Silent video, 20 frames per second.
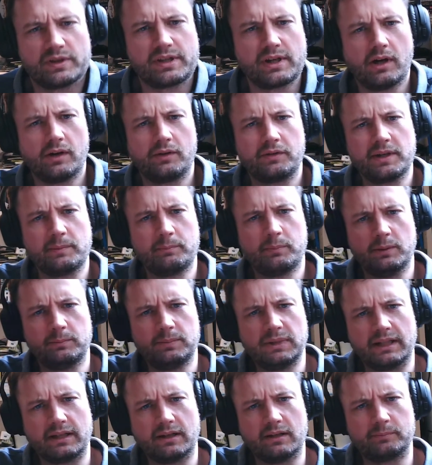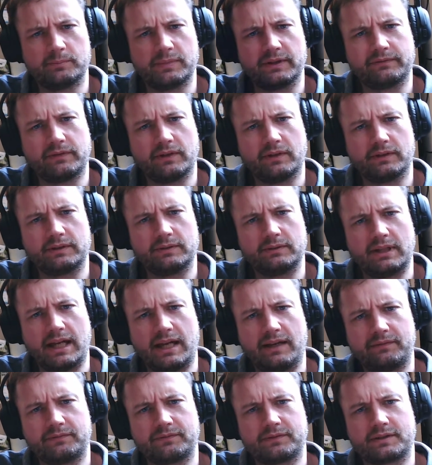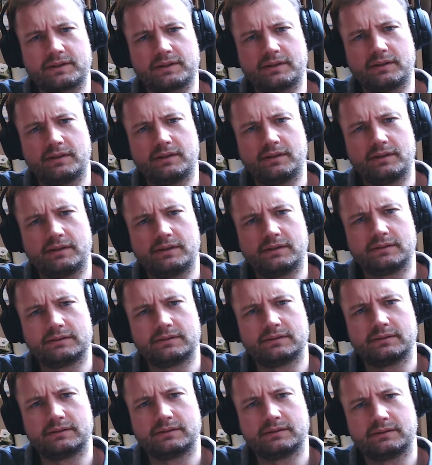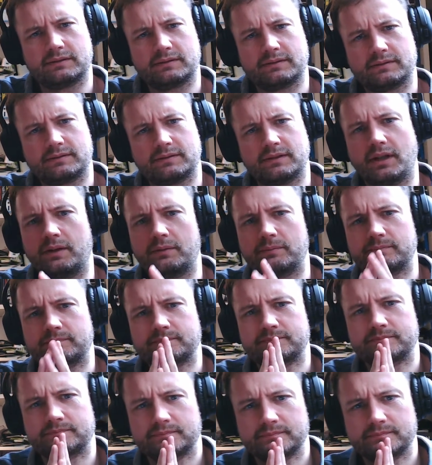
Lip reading: was it already bubbling up before you left, or no?